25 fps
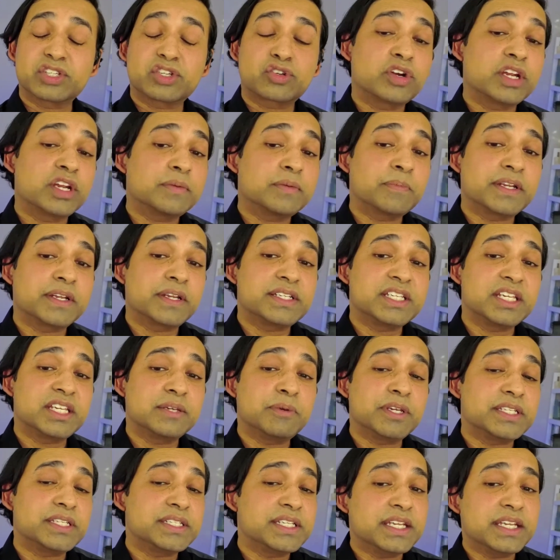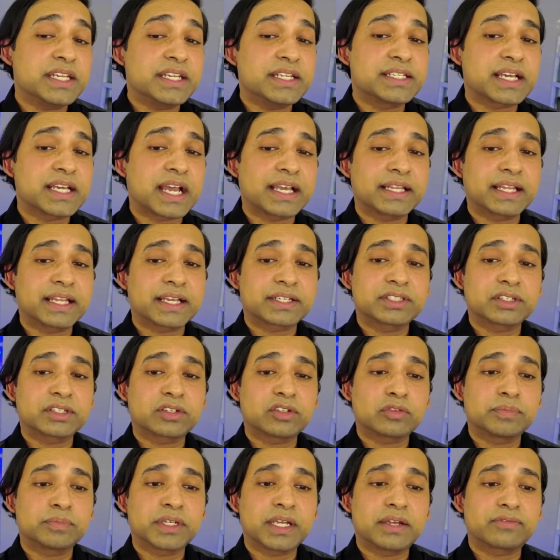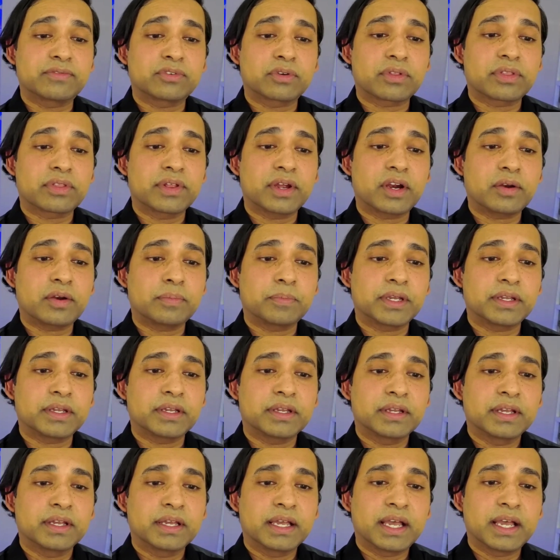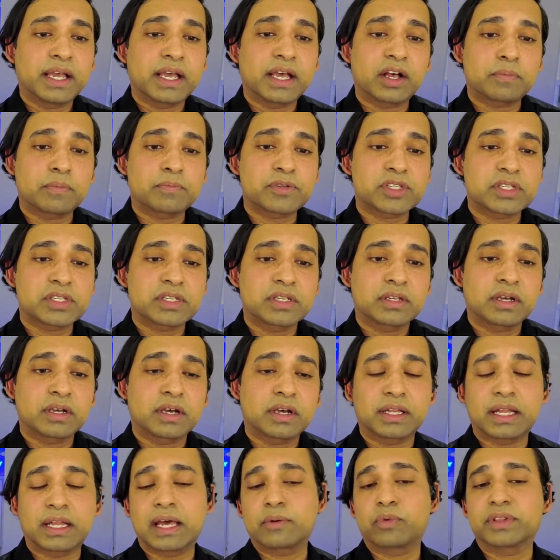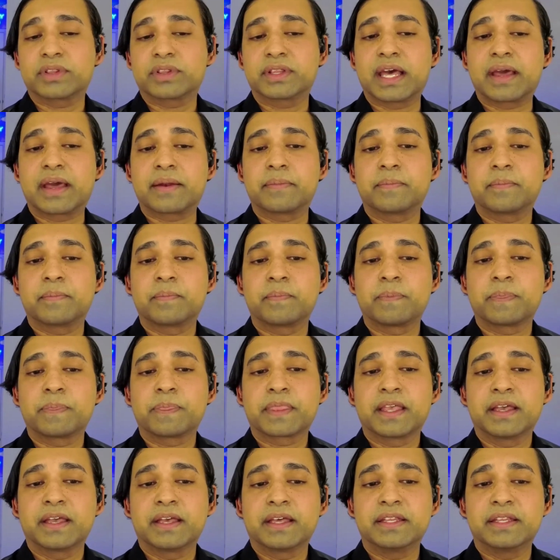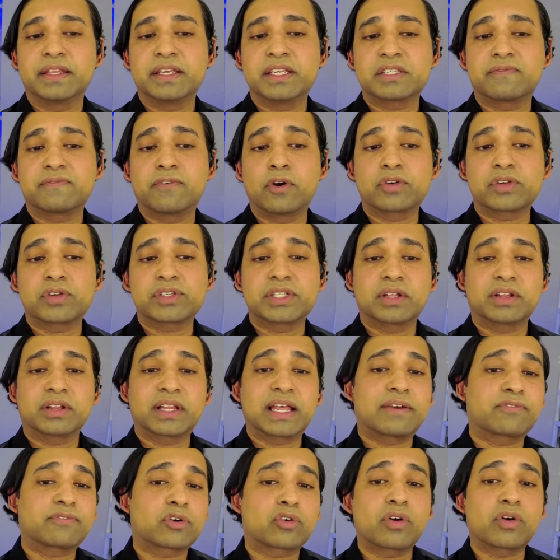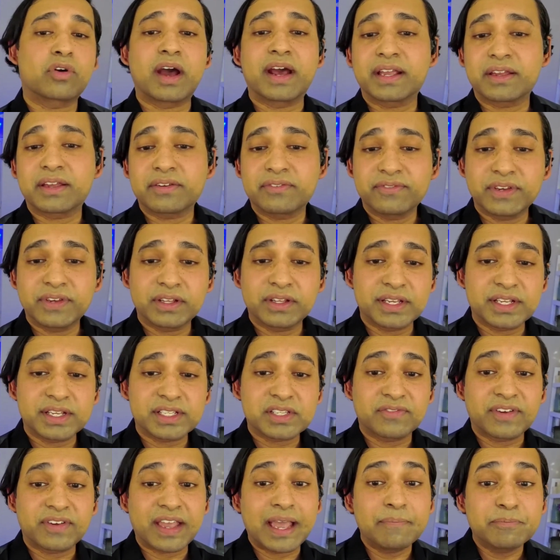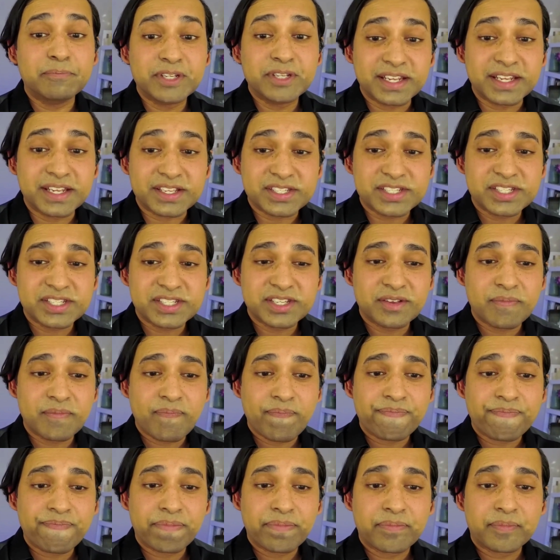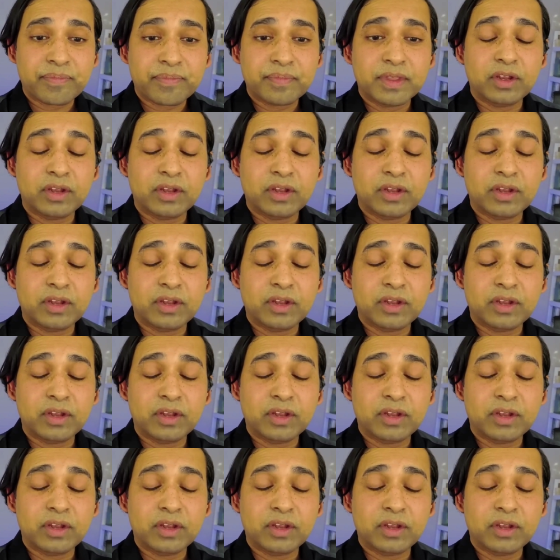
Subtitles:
This treatment, DBT, dialectical behavioral therapy, helps a lot with that. These folks, they'll have chronic feelings of emptiness,